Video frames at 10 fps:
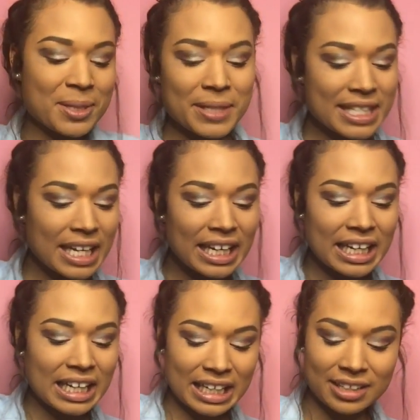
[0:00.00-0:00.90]
I'm so
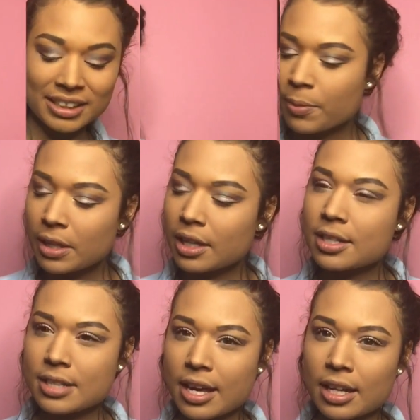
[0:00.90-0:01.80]
excited. Have you ever been like
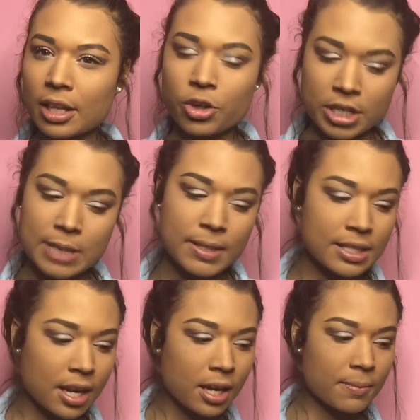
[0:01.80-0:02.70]
excited like Christmas
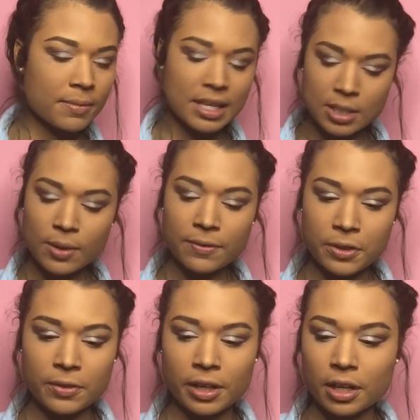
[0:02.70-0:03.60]
time? That's how I
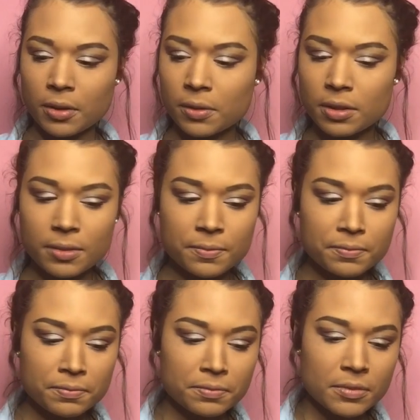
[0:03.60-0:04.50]
feel right now.
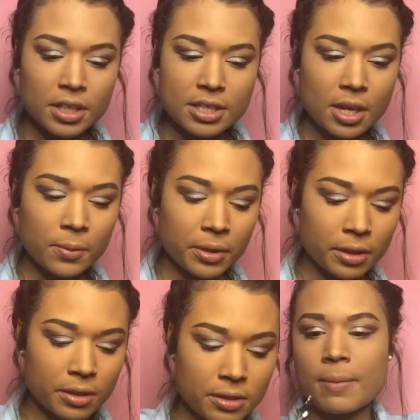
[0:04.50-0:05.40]
Is that
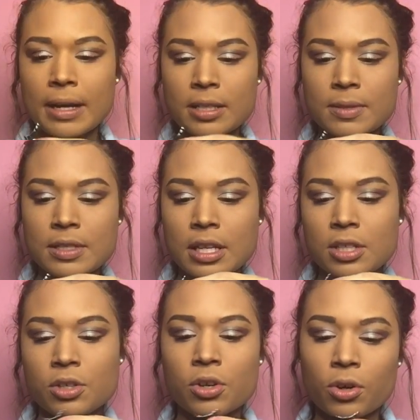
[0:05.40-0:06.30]
weird? Um, as I as I
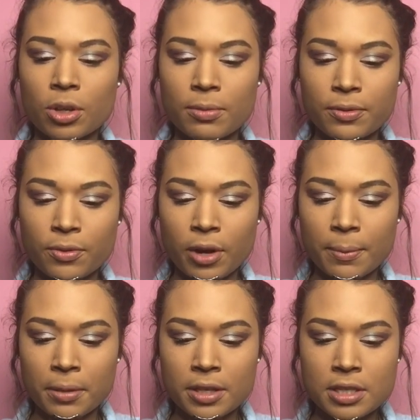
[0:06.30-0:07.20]
like to curl them before
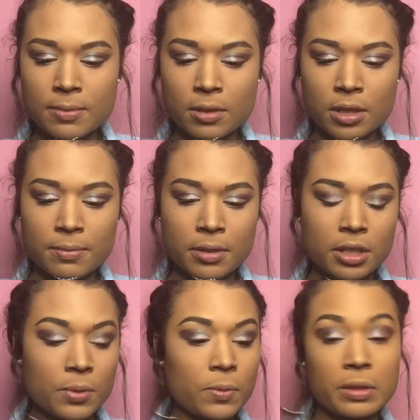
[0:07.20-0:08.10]
I place them on,
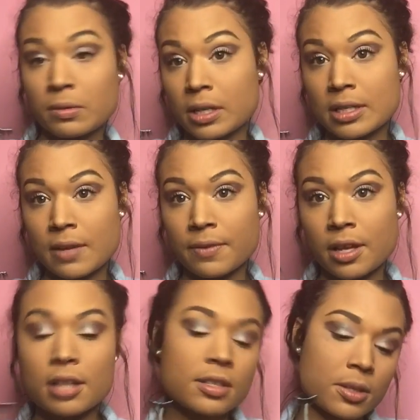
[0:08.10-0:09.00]
but we don't got time for that.